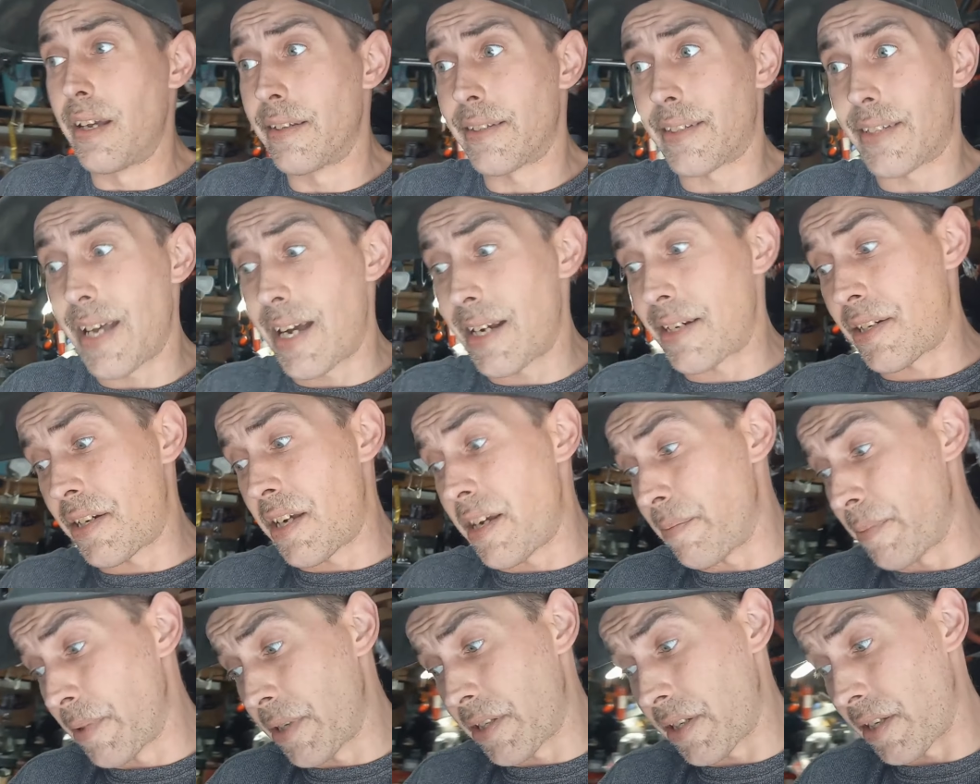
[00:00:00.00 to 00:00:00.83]
It's not
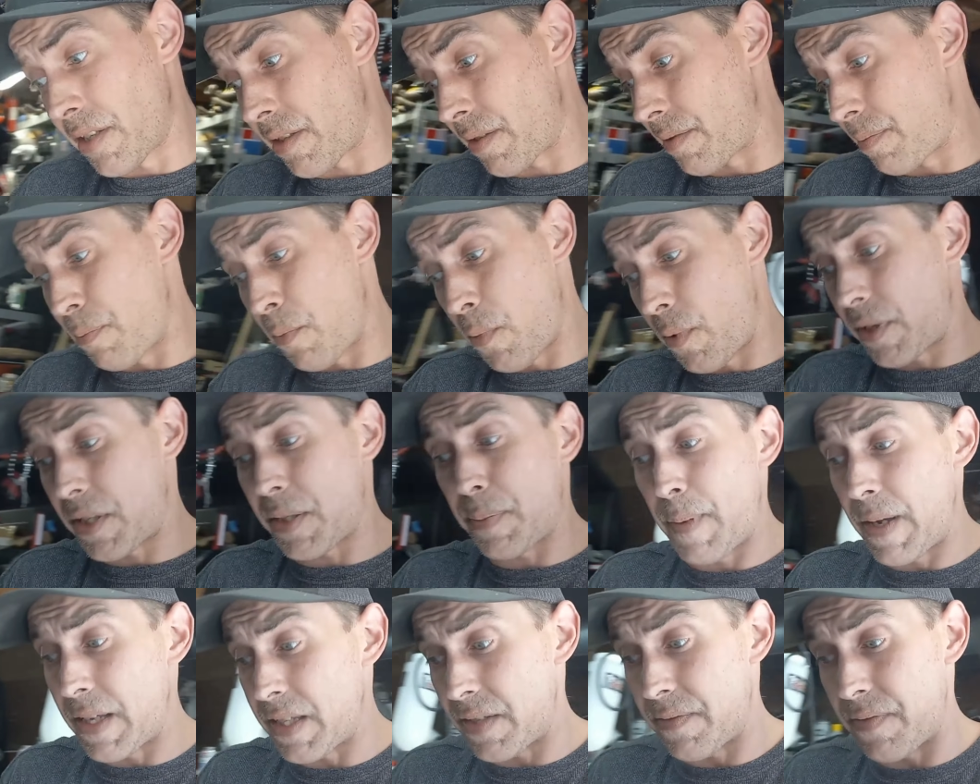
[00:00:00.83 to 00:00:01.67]
cheap. This shit's more
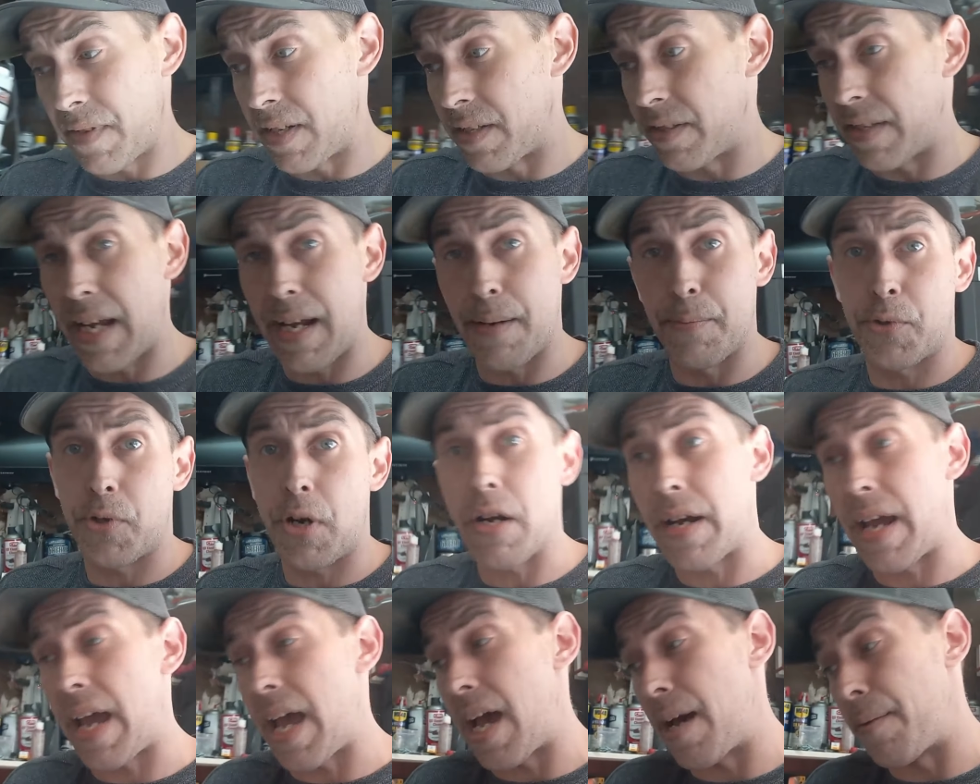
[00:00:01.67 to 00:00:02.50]
expensive than a damn
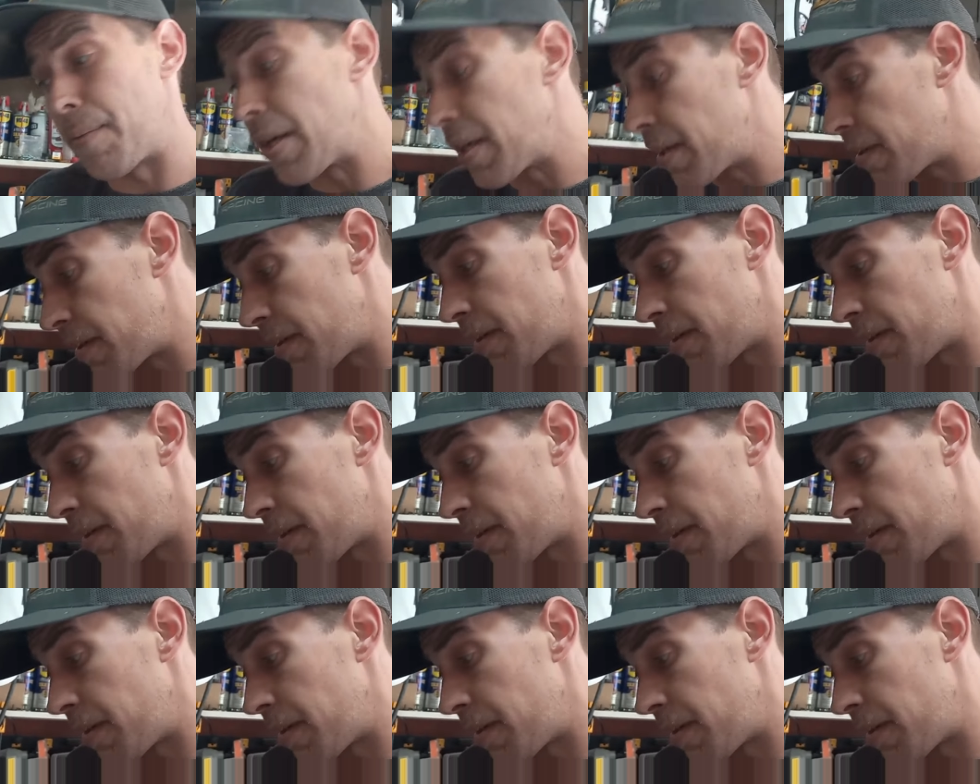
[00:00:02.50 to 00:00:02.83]
drug habit.